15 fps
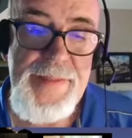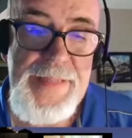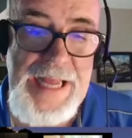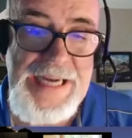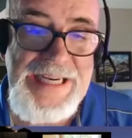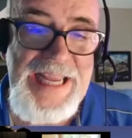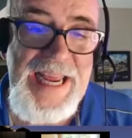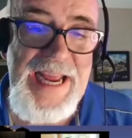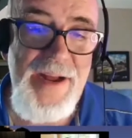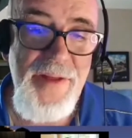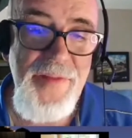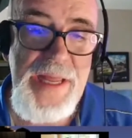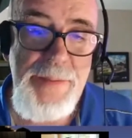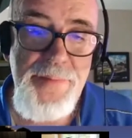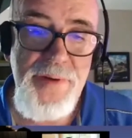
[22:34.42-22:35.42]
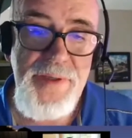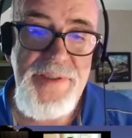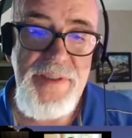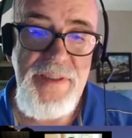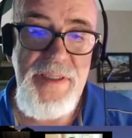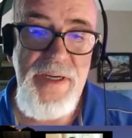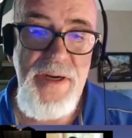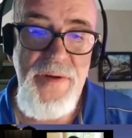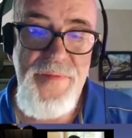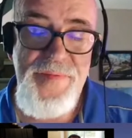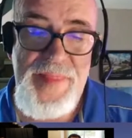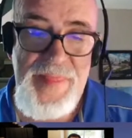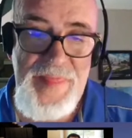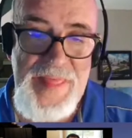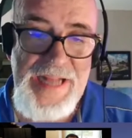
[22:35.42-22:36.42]
That gal, that person, you know,
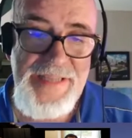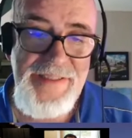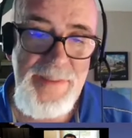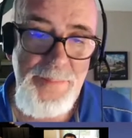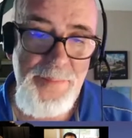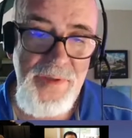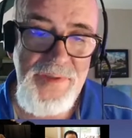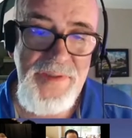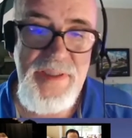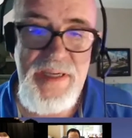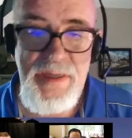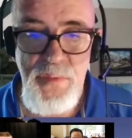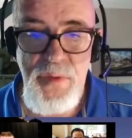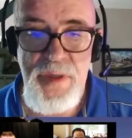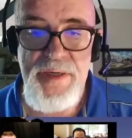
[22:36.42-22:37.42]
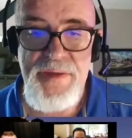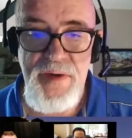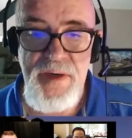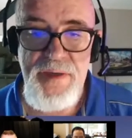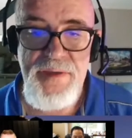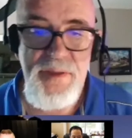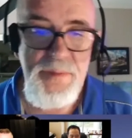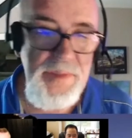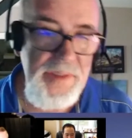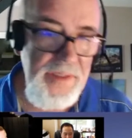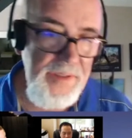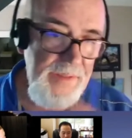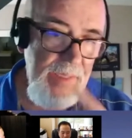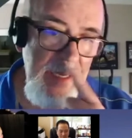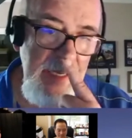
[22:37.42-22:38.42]
that's the person I want to talk to
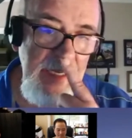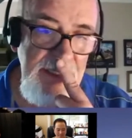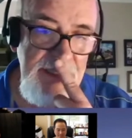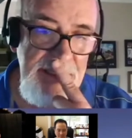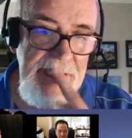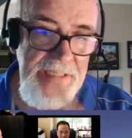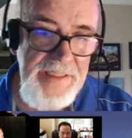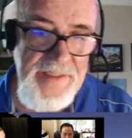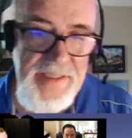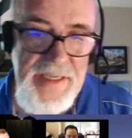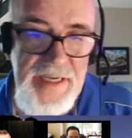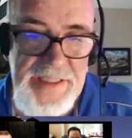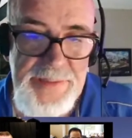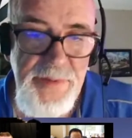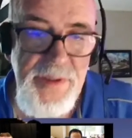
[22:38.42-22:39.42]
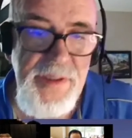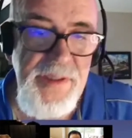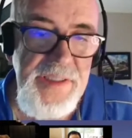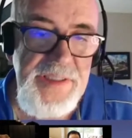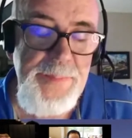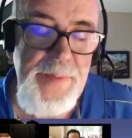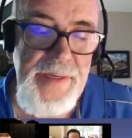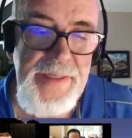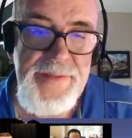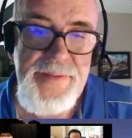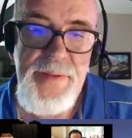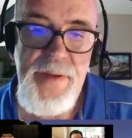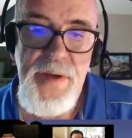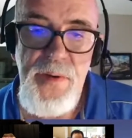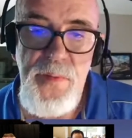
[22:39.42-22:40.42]
because she's the expert in this
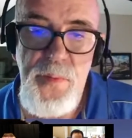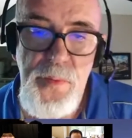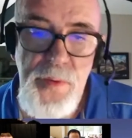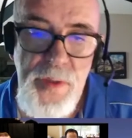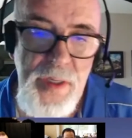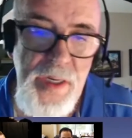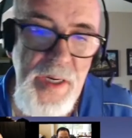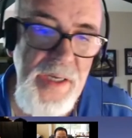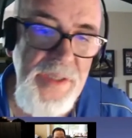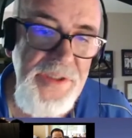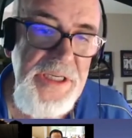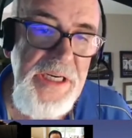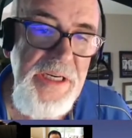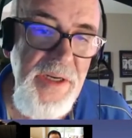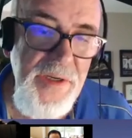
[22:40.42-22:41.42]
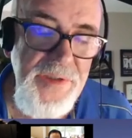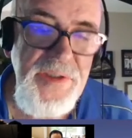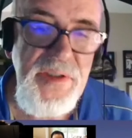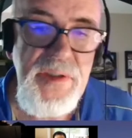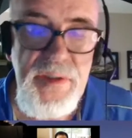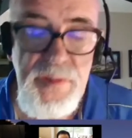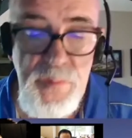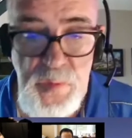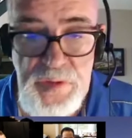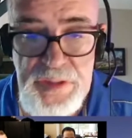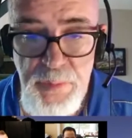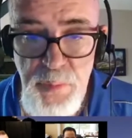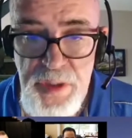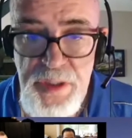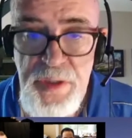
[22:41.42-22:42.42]
space, or she knows
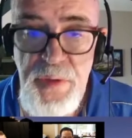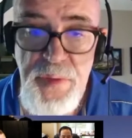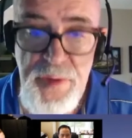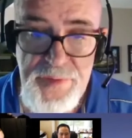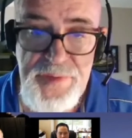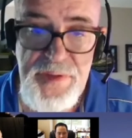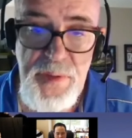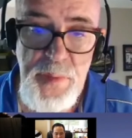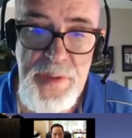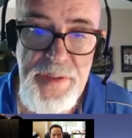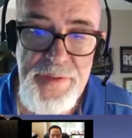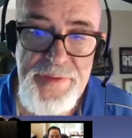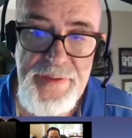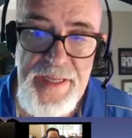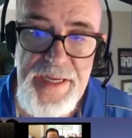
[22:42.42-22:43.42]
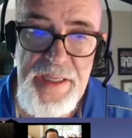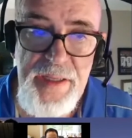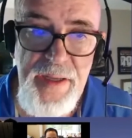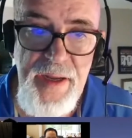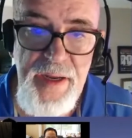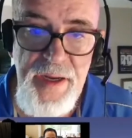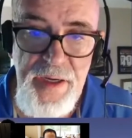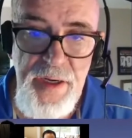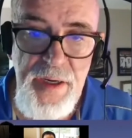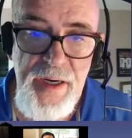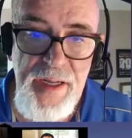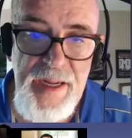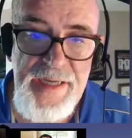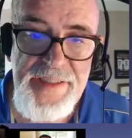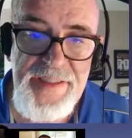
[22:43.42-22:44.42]
someone who knows someone. It's like your
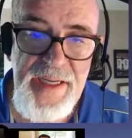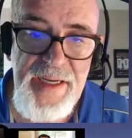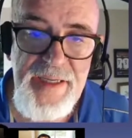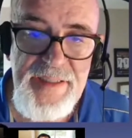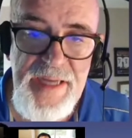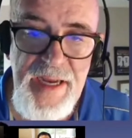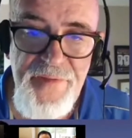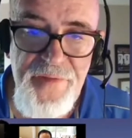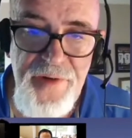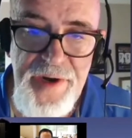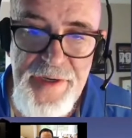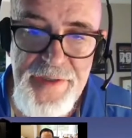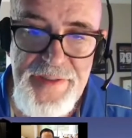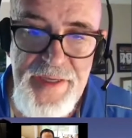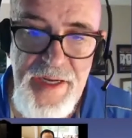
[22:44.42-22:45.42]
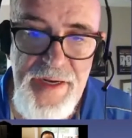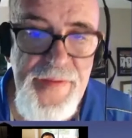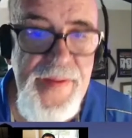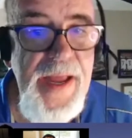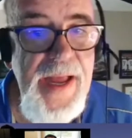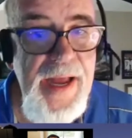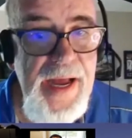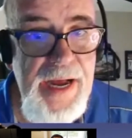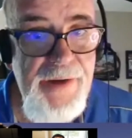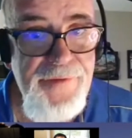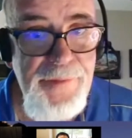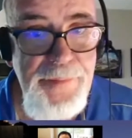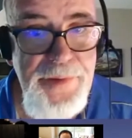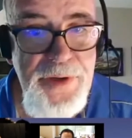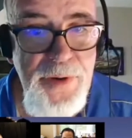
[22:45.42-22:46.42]
last guest, Alfredo, said, I'm
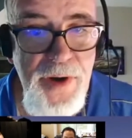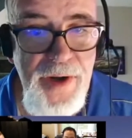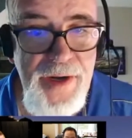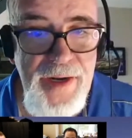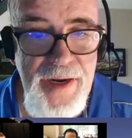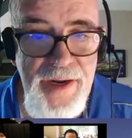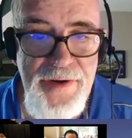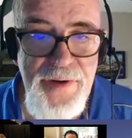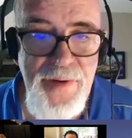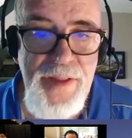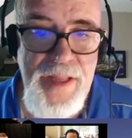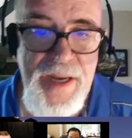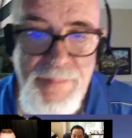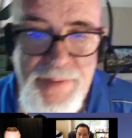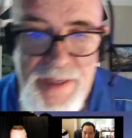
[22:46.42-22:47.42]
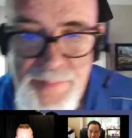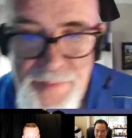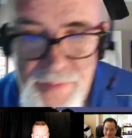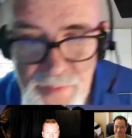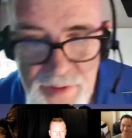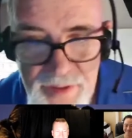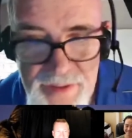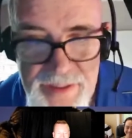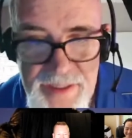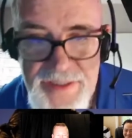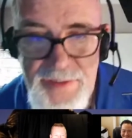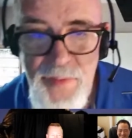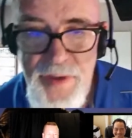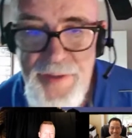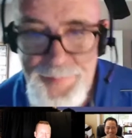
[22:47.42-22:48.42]
from New York and I know a lot of people. Well,
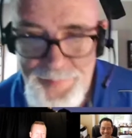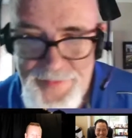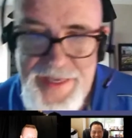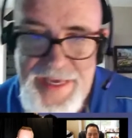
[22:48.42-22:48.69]
guess what?